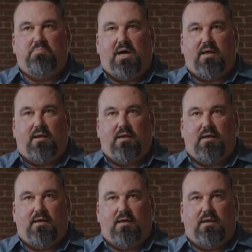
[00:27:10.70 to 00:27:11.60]
But
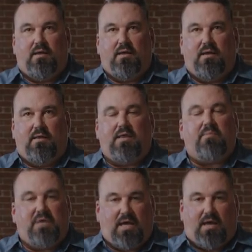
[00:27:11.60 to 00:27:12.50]

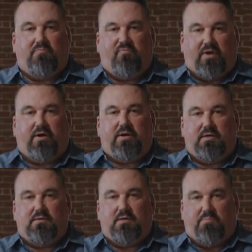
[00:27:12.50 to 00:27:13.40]
that became
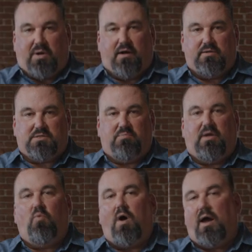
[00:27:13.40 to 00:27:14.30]
very apparent to
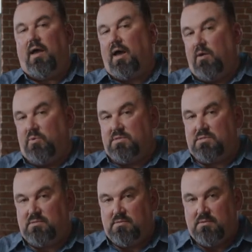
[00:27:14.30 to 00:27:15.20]
me why I
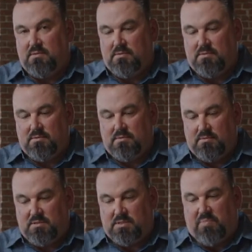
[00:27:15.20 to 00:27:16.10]
was
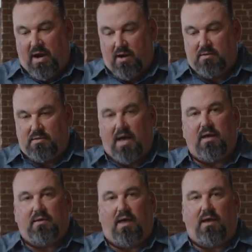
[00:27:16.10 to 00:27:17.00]
spared
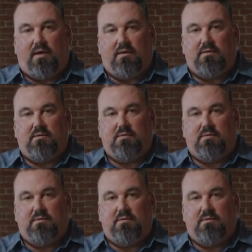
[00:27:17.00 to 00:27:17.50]
that day